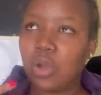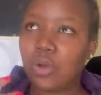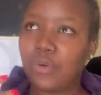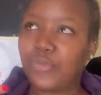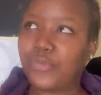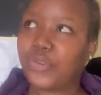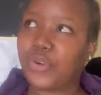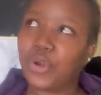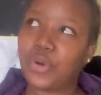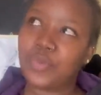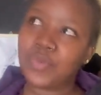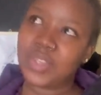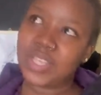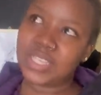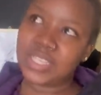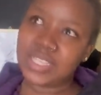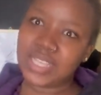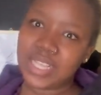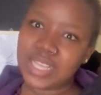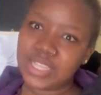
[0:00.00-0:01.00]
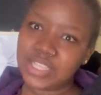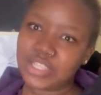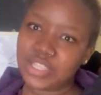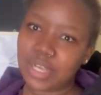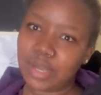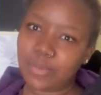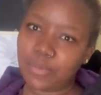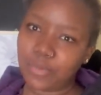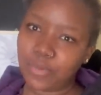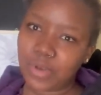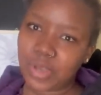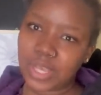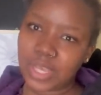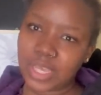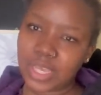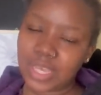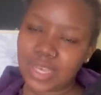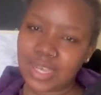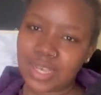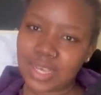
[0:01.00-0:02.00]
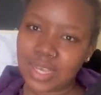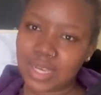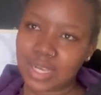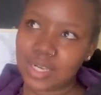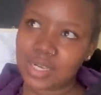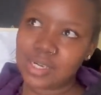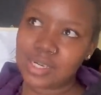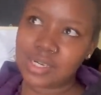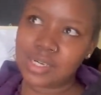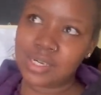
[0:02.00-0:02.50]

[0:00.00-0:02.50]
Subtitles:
from the stage Yamoki